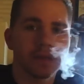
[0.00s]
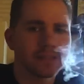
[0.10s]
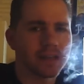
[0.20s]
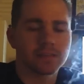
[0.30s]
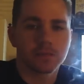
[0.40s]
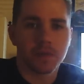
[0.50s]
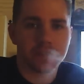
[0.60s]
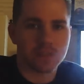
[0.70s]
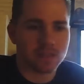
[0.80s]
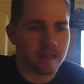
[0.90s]
tastes is
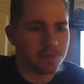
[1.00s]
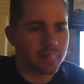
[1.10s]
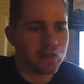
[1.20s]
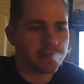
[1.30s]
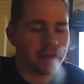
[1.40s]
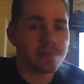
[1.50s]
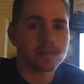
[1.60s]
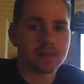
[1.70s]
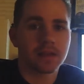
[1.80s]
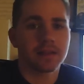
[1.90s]
much the same. It, it,
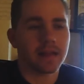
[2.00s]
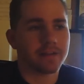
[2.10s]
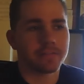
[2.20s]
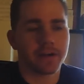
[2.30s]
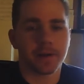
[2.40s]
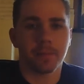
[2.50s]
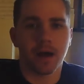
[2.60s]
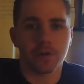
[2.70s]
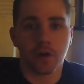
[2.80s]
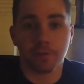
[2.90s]
tastes like a very
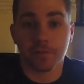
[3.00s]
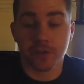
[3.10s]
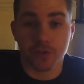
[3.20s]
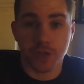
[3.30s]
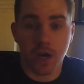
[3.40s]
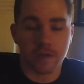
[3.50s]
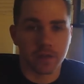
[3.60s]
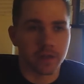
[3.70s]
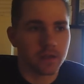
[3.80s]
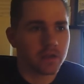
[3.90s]
mild artificial
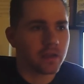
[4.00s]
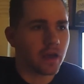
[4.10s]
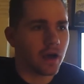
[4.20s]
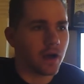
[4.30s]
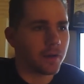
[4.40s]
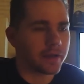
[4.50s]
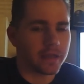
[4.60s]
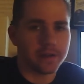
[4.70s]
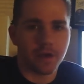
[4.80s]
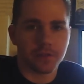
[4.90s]
chocolate. Uh,
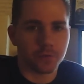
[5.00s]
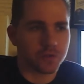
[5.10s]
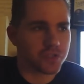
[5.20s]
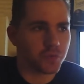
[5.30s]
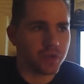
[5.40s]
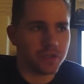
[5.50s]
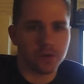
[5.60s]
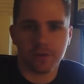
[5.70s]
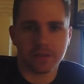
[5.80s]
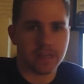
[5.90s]
again, nothing real sweet. You
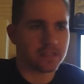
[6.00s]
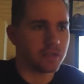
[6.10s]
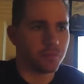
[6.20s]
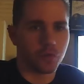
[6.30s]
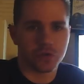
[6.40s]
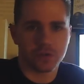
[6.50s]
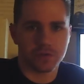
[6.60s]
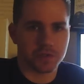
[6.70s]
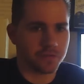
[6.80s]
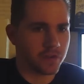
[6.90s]
don't taste any
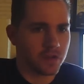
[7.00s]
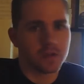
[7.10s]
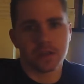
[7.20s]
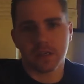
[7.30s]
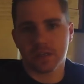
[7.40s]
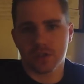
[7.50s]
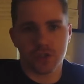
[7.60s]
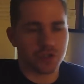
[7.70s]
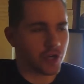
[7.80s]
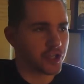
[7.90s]
morsels of
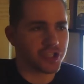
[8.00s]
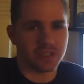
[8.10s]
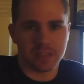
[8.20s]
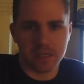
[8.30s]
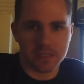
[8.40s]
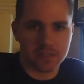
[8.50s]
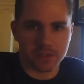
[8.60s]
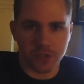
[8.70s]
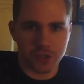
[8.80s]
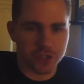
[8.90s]
Hershey's Kisses
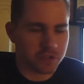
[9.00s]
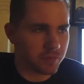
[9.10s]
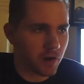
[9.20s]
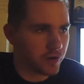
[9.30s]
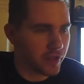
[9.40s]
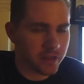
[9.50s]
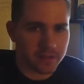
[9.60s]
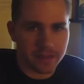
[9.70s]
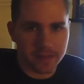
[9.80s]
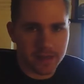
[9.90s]
or Hershey's Bar or anything
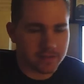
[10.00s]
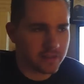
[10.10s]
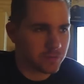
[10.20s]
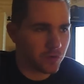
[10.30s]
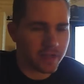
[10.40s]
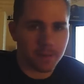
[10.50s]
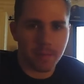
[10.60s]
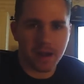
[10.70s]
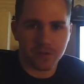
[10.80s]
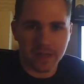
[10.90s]
like that. It tastes more like a
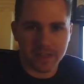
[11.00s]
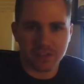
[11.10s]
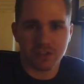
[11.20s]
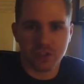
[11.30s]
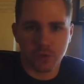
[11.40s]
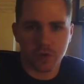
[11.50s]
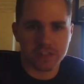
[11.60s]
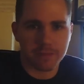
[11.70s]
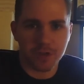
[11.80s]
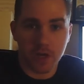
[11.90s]
mild, like a Tootsie Roll
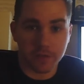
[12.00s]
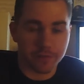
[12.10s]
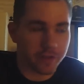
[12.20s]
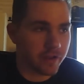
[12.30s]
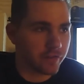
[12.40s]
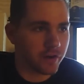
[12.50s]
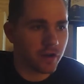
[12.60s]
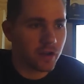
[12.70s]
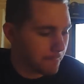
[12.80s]
type chocolate flavor